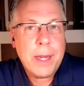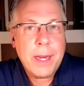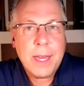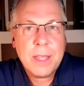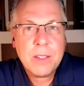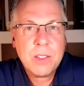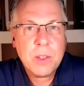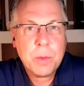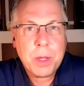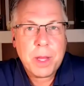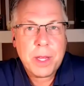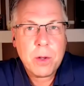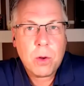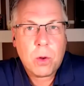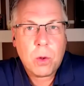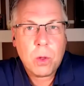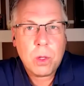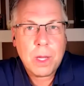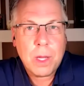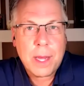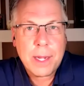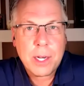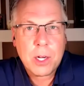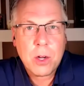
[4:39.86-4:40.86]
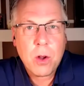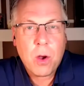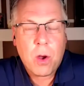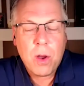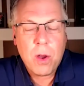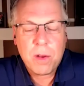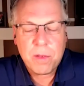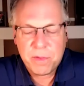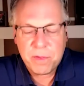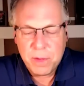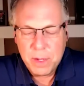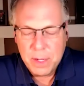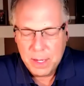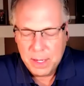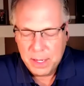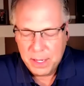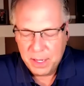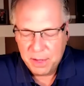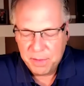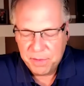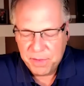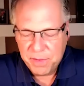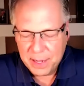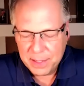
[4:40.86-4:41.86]
He hasn't played a whole lot of golf.
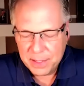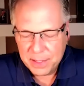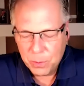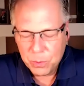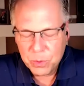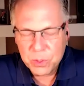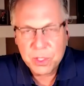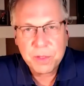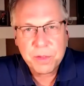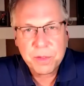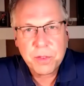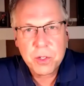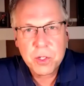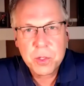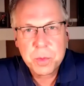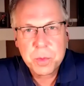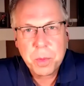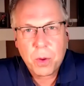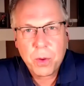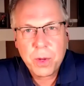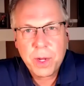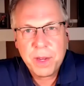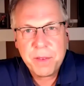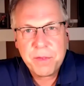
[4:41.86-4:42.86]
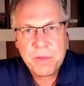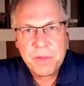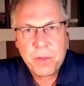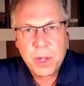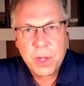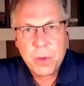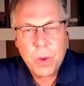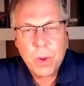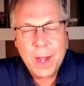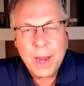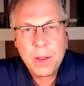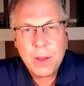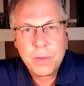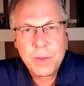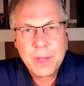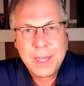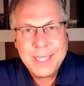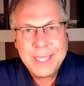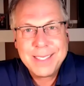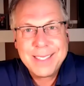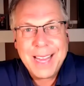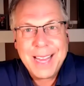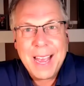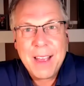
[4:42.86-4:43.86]
In fact, it was the first bogey-free round
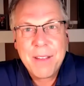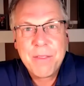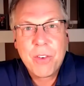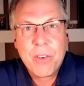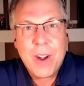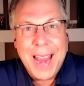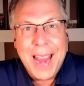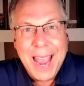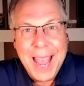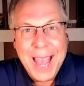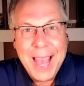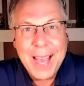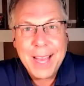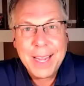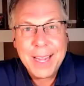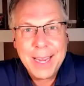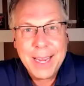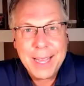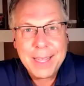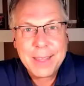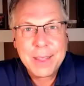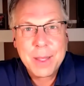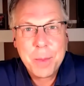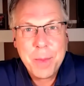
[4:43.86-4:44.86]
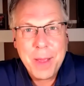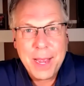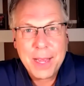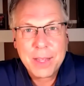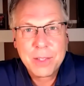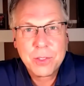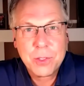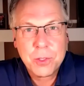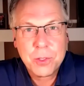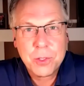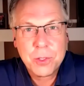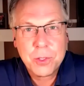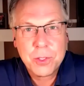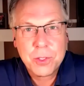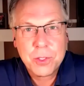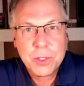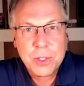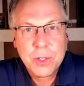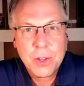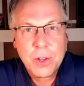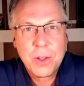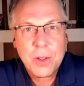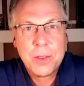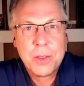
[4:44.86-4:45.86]
that he's ever had at the
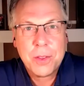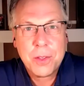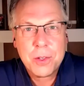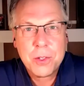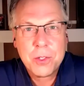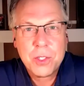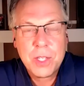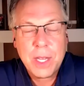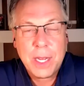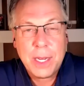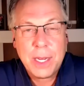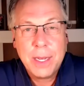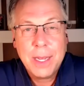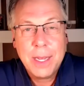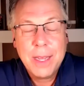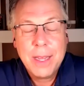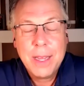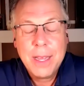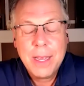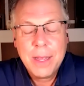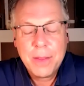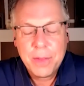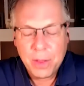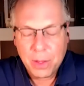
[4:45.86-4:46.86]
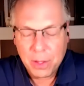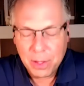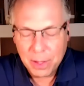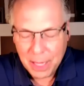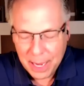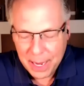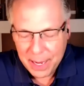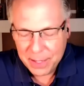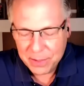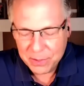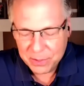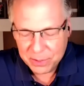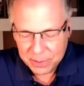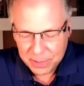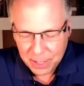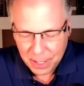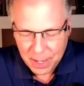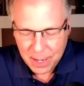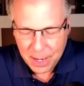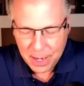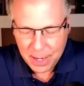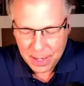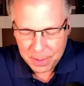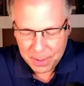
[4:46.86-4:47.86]
Masters on Thursday. The last
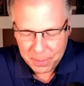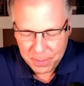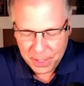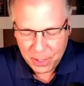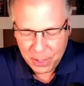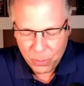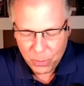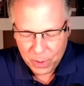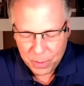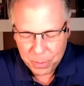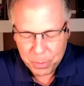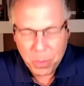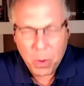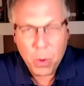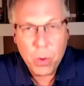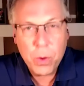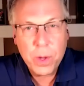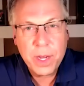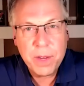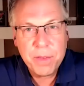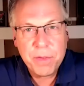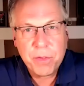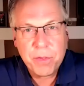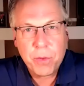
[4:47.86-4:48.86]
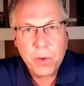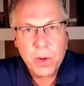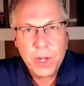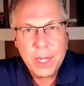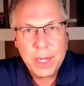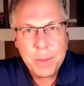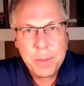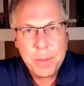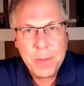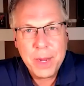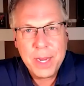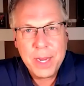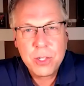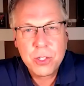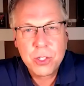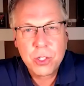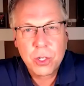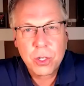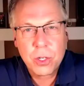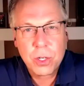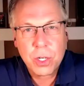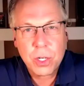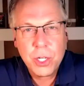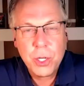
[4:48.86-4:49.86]
time he went bogey-free in a
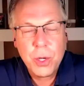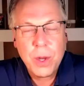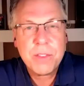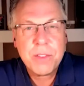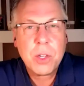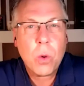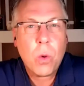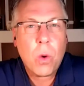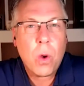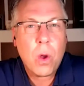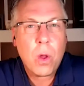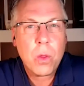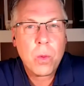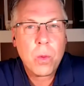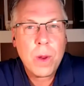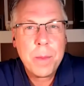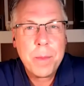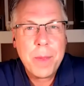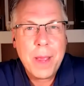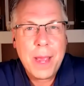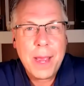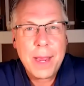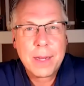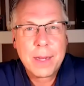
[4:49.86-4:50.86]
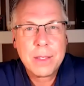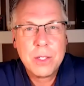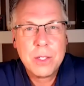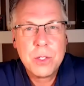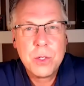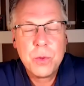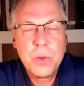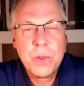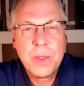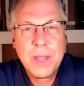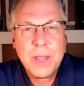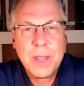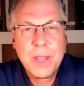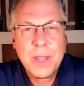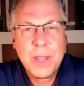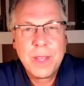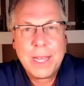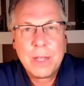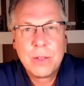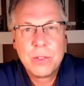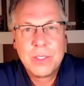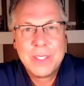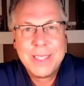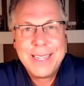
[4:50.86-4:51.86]
major, you have to go all the way back to
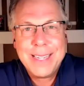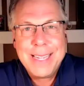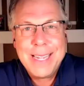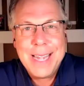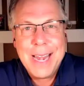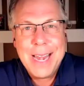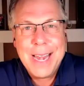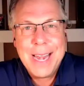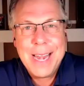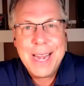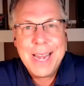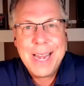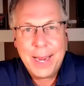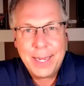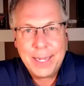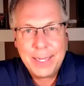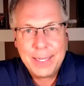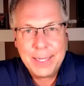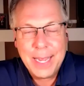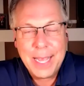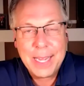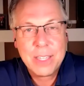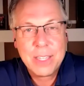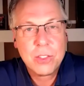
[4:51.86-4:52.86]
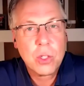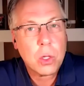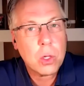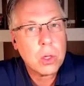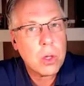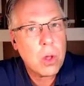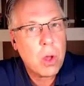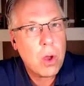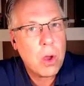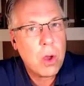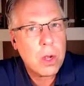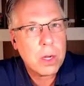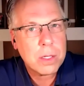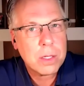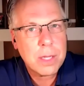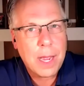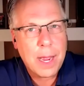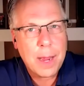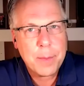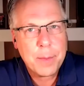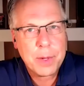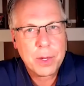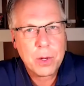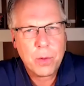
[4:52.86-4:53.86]
2009. That is a long
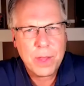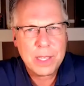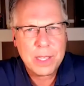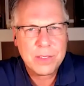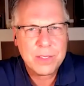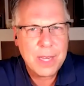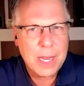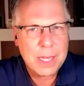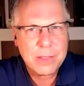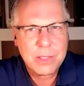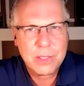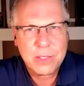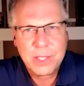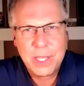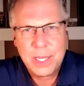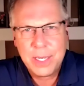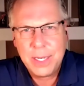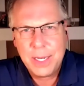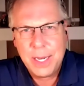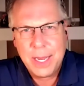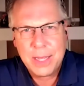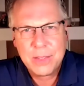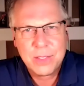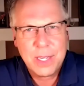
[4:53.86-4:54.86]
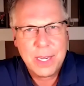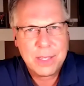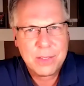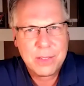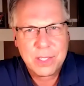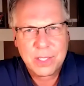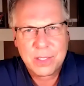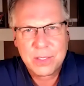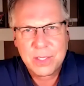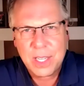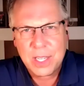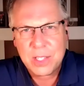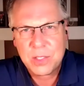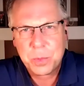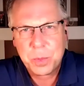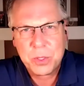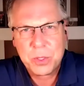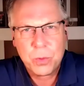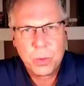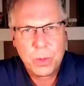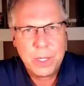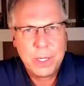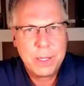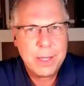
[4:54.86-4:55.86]
time ago. That's not to say he hasn't had success
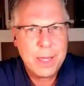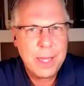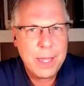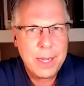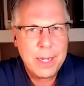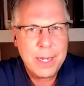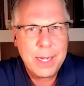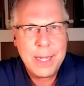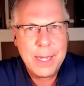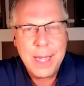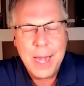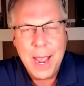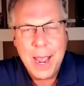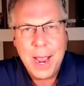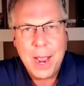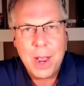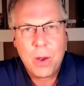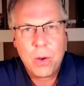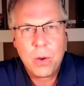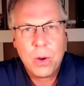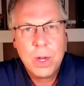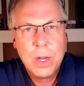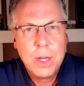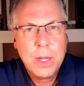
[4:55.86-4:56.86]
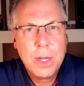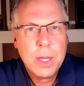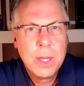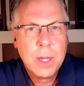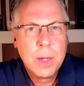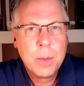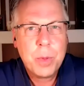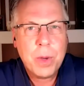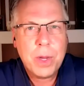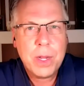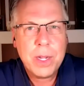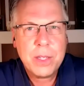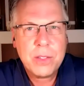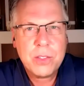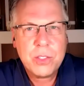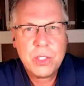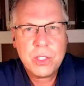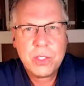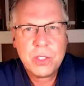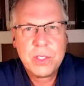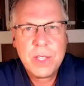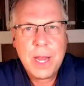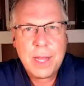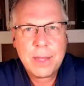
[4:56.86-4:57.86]
between then and now, but it's
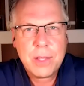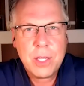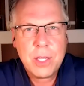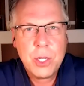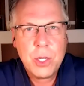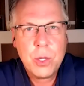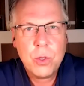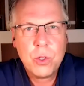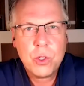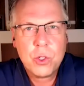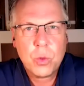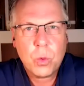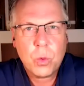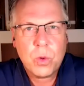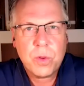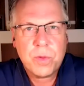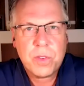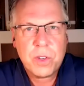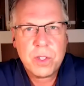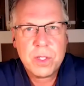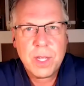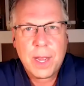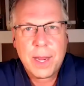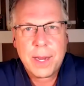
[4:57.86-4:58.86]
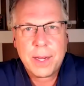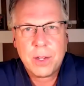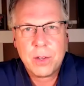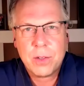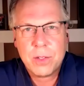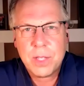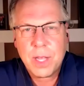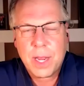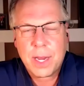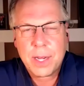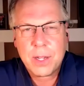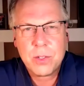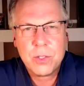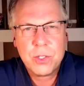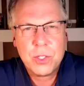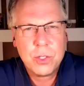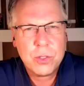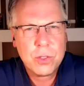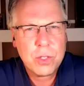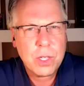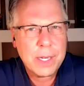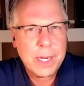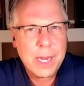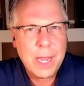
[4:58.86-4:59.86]
just not the usual for Tiger. Tiger's
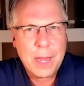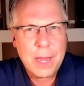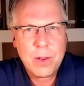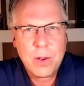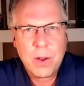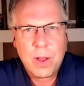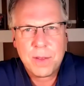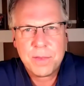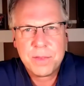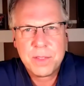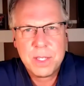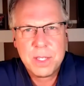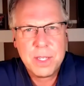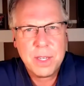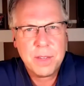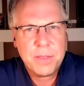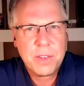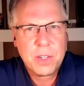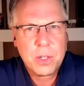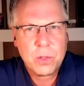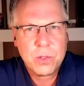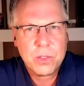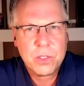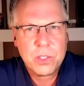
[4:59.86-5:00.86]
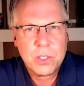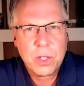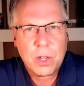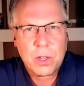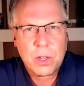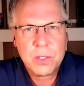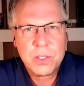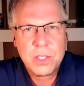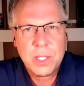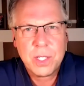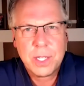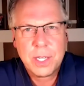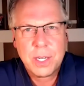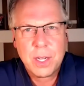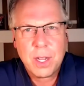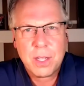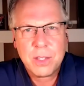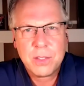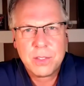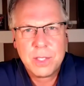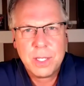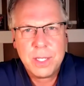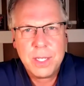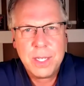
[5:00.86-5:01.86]
usually gotten off to difficult starts at
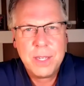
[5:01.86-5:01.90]
Augusta.